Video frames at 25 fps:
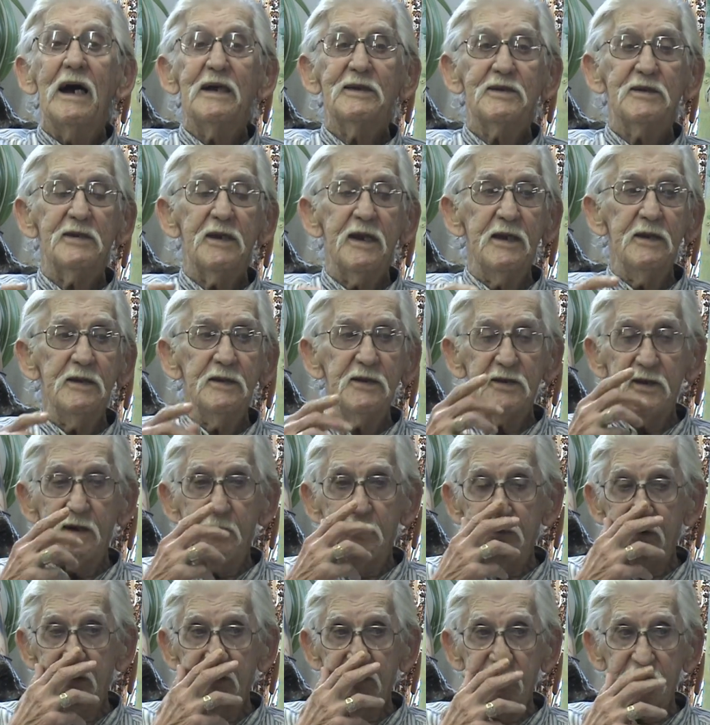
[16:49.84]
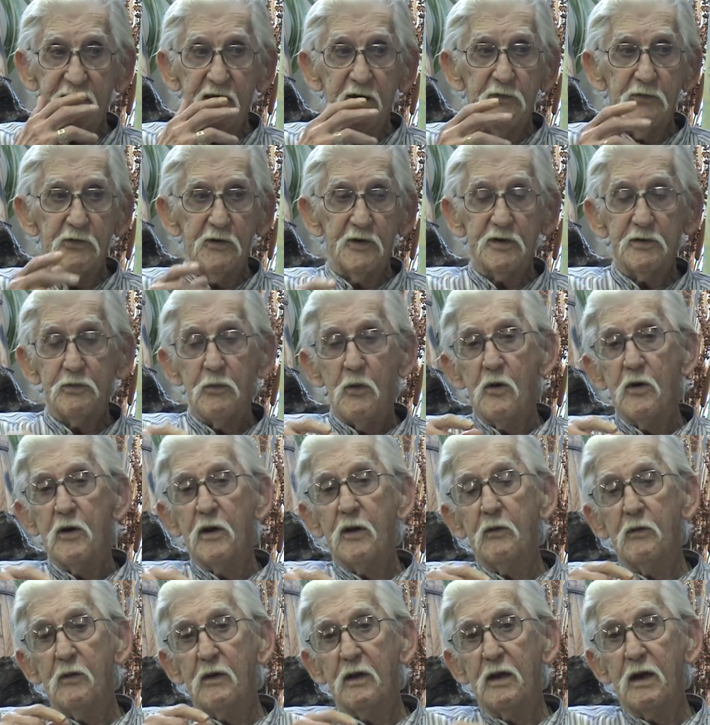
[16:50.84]
I seen some of the stuff this
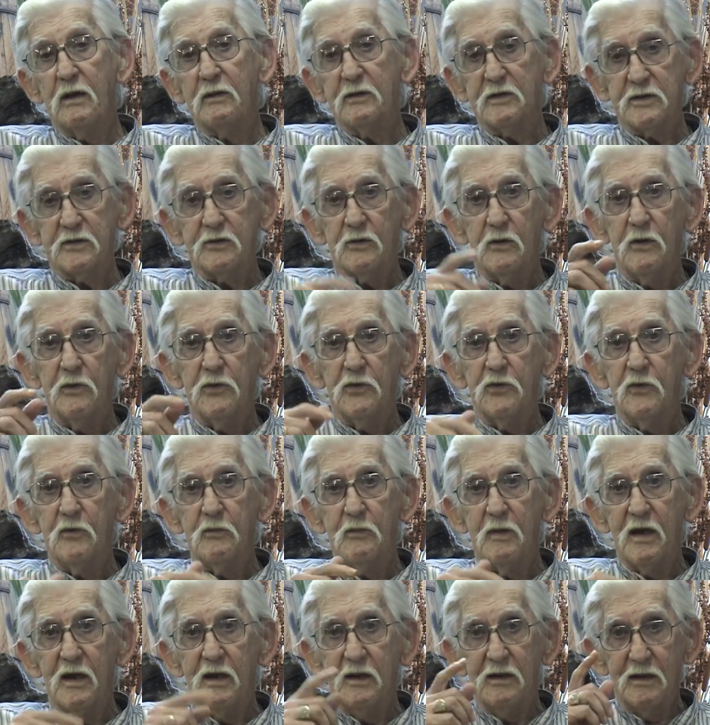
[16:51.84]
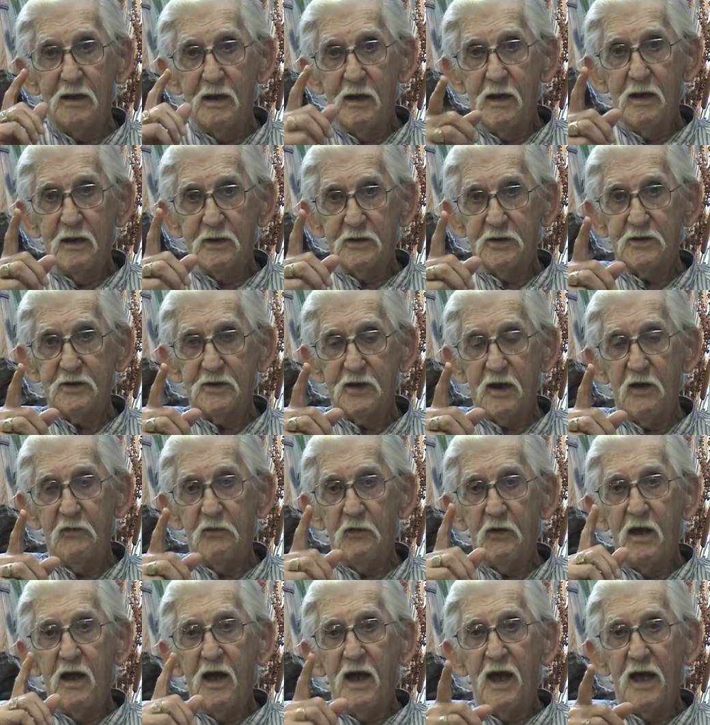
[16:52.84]
morning when I was going through my stuff,
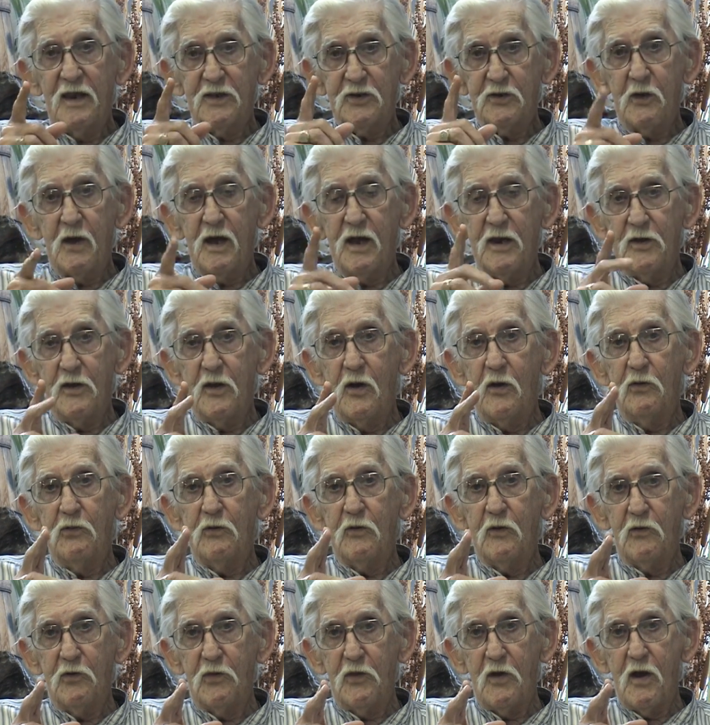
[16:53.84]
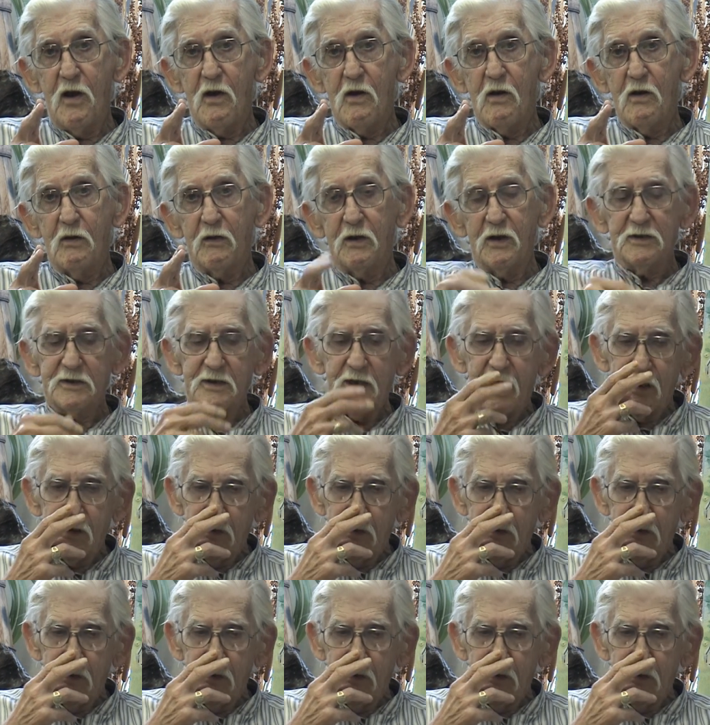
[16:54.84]
and so I know they're there, because I